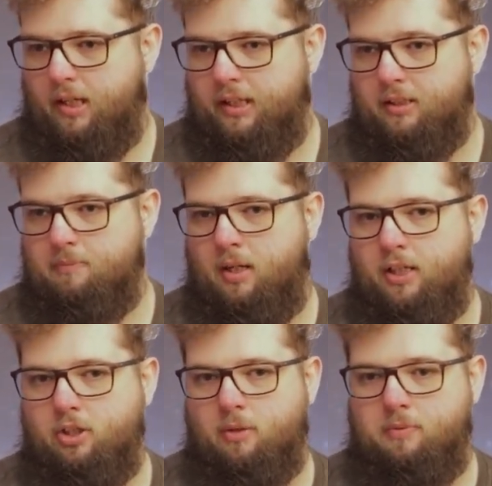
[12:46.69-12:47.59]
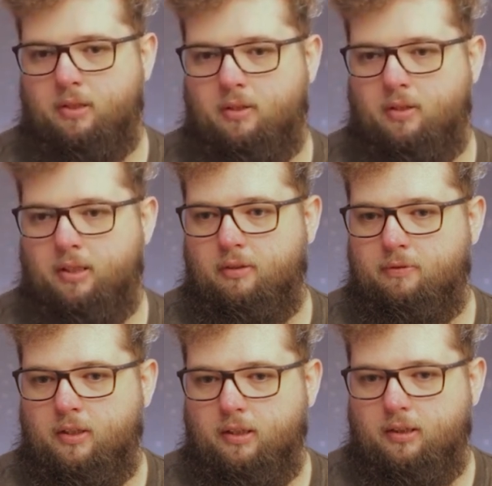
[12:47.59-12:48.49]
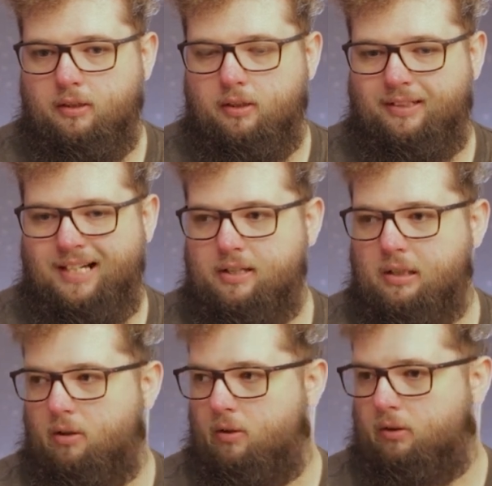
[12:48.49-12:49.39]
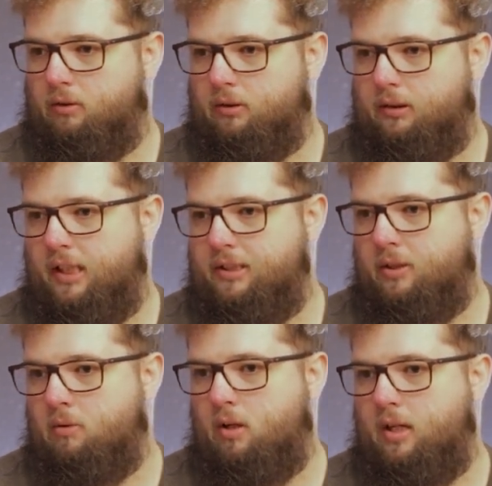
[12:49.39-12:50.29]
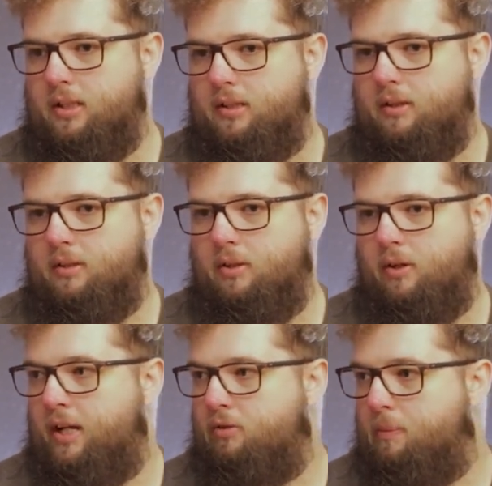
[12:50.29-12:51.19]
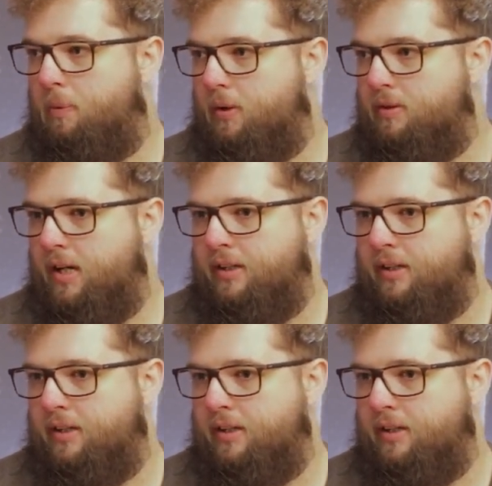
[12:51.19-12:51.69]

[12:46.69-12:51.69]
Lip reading: And it's my job to kind of catalog and categorize certain entry points,